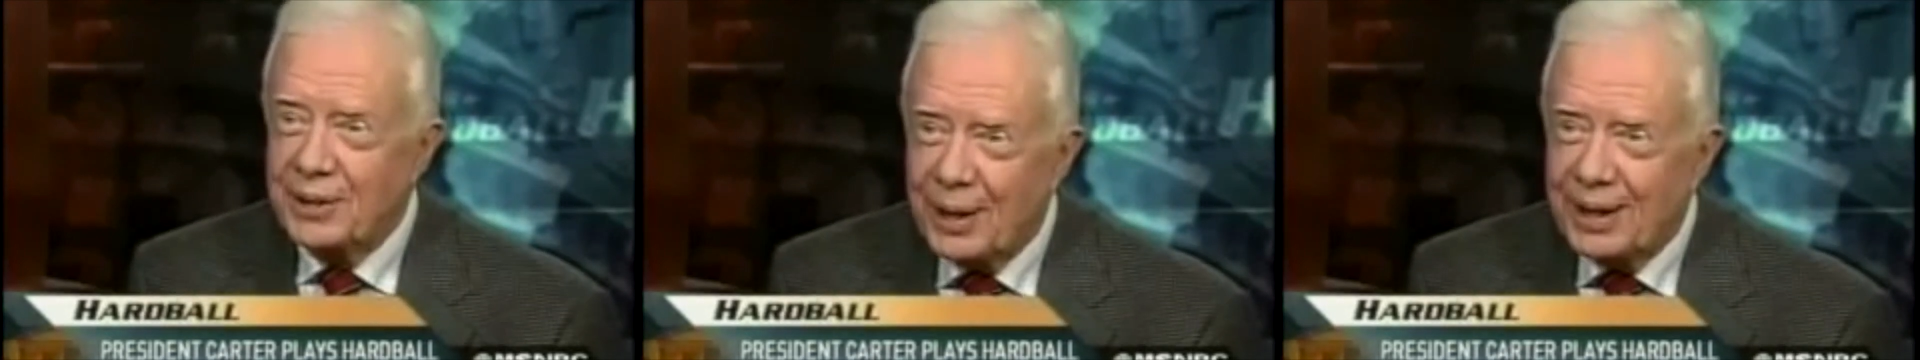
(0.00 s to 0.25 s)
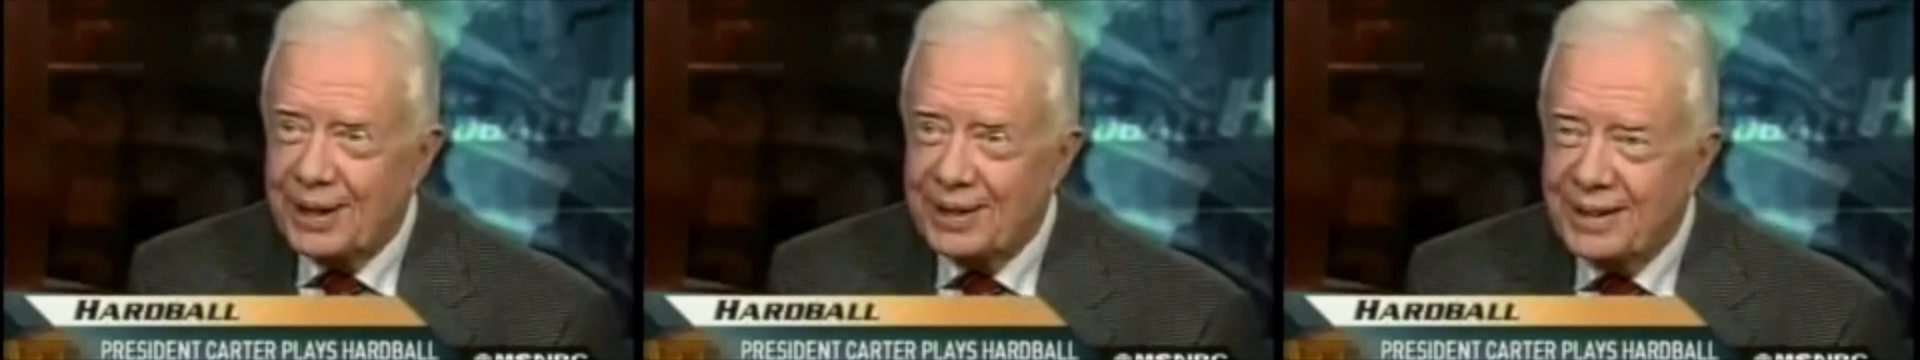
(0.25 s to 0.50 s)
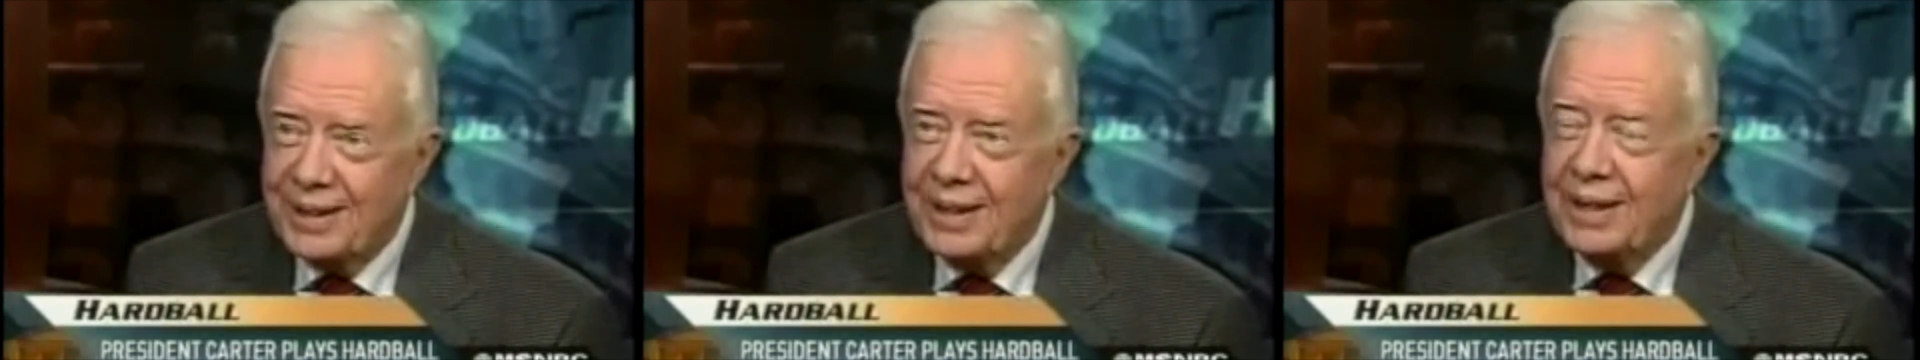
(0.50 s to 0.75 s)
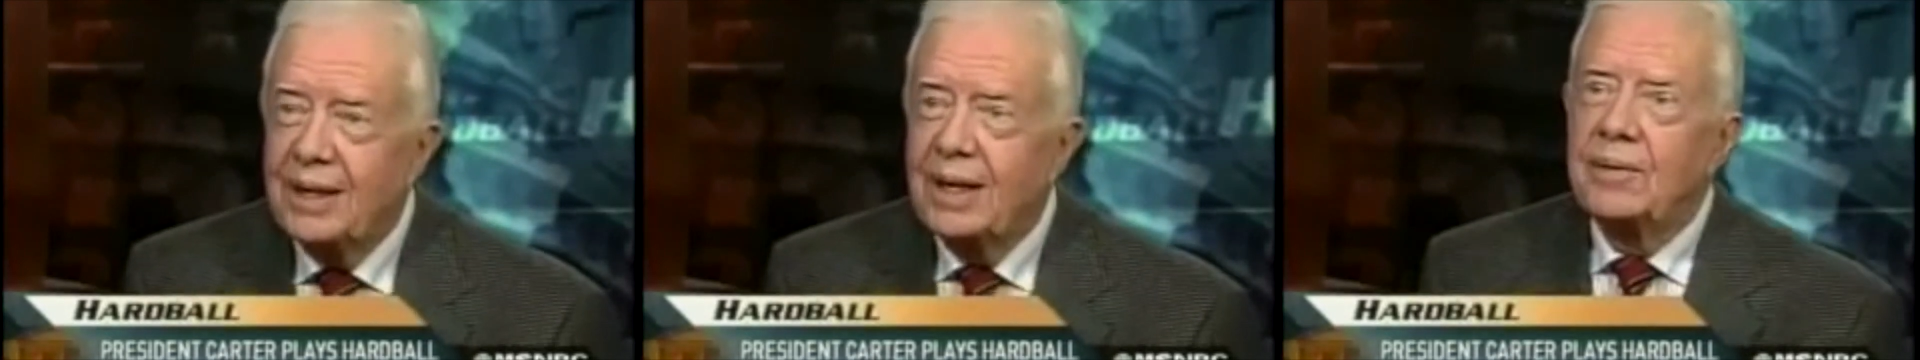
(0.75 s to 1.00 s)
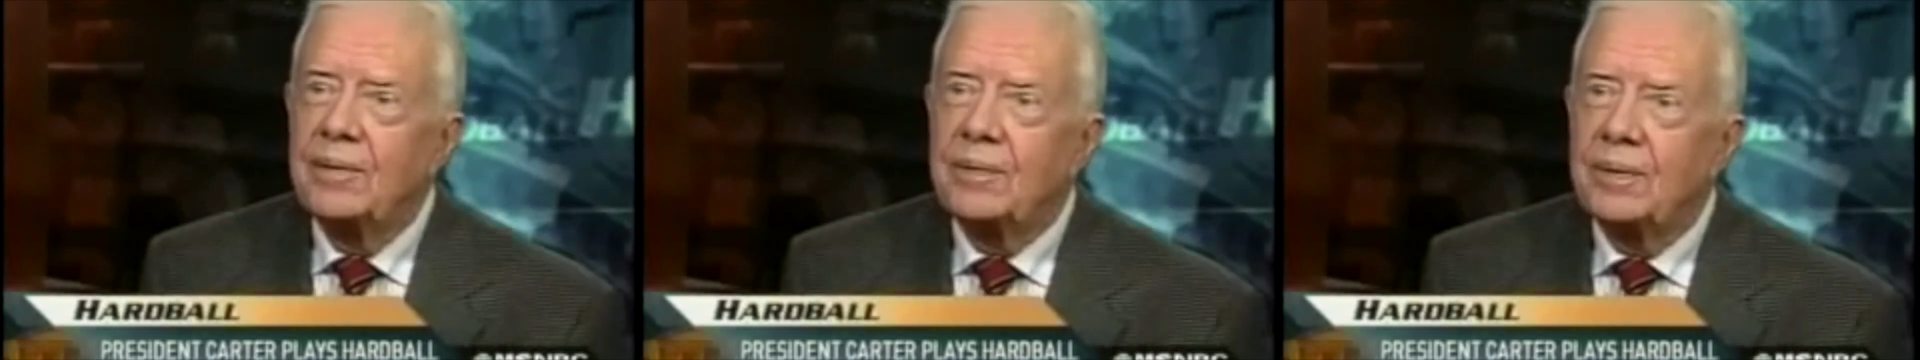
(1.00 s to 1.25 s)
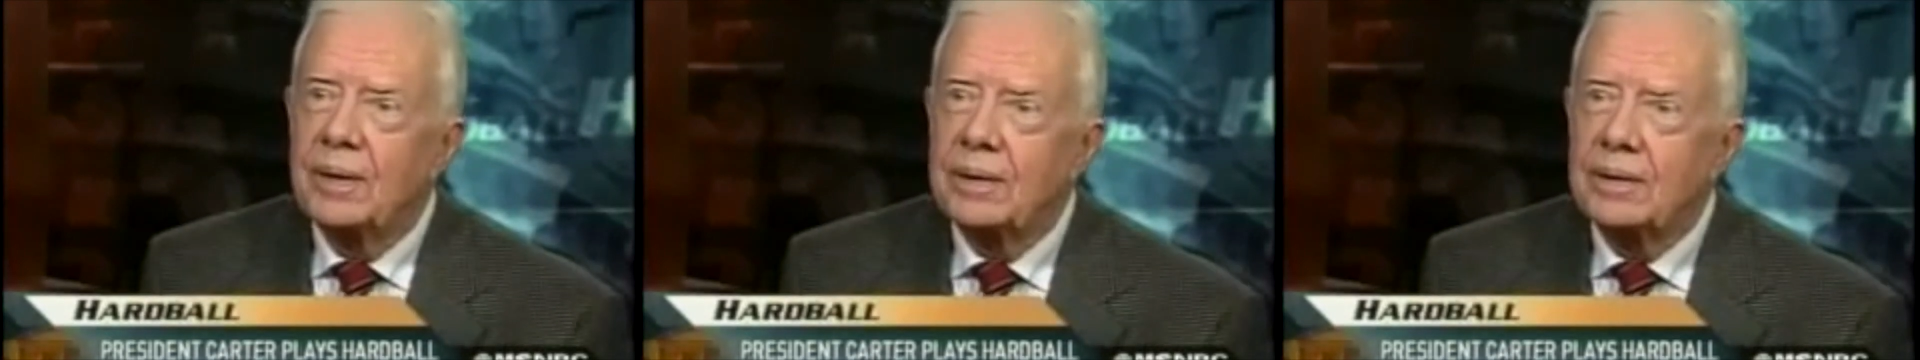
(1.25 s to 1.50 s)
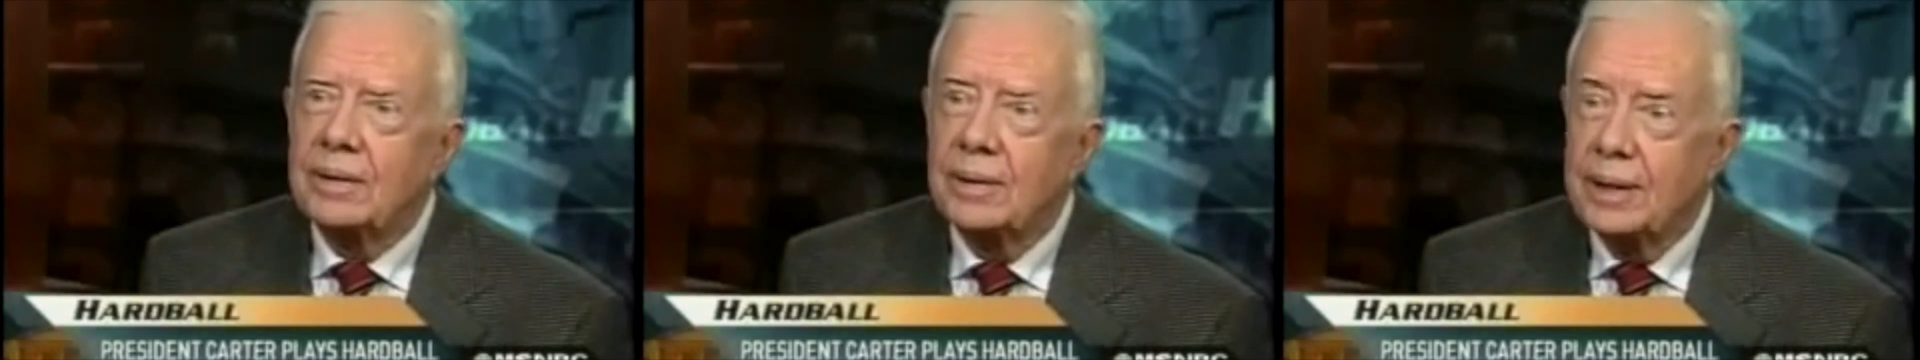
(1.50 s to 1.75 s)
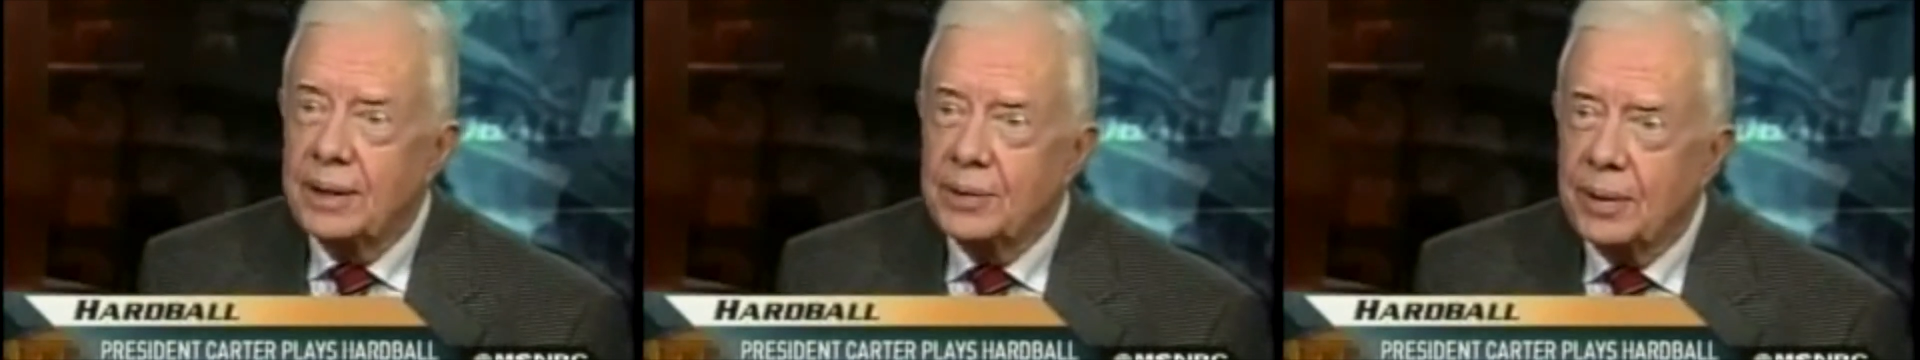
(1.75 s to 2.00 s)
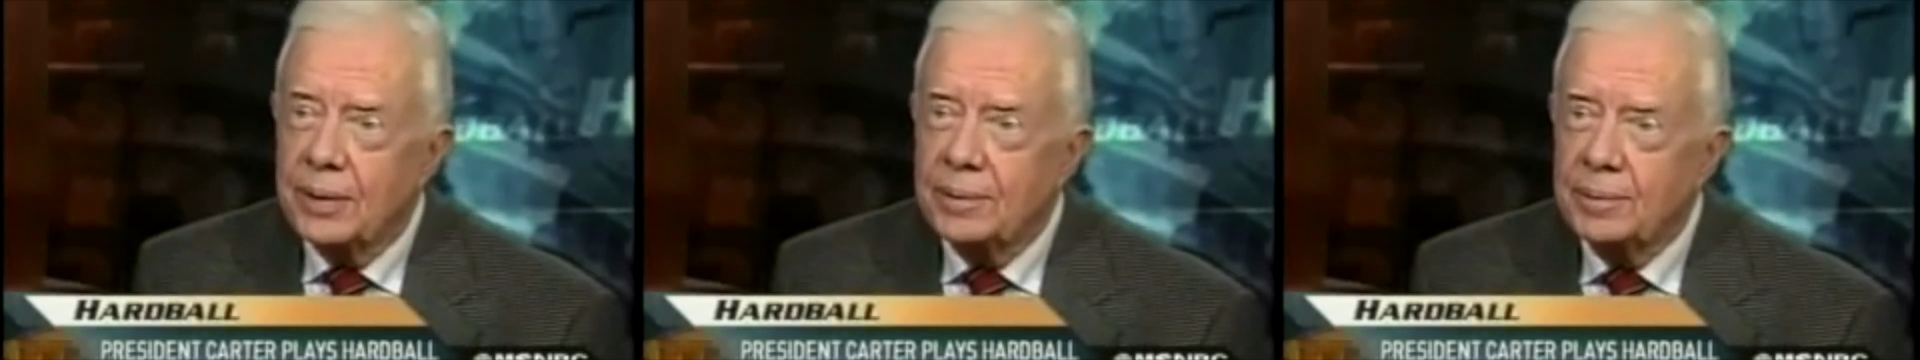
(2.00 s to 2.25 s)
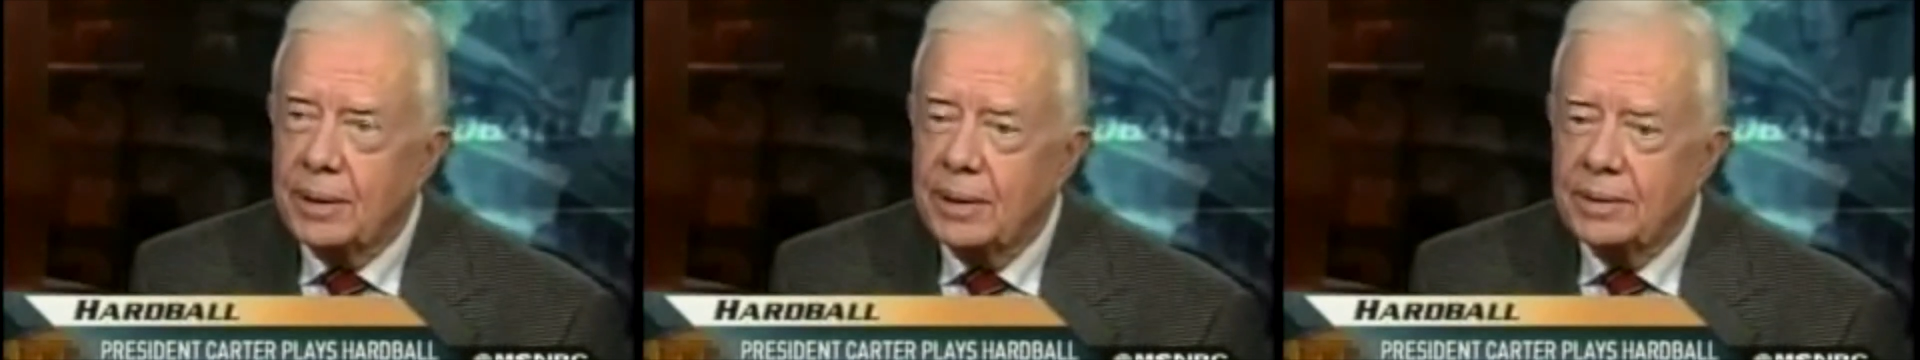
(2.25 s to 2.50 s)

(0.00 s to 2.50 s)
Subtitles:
Not the Israelis. I didn't refer to Israel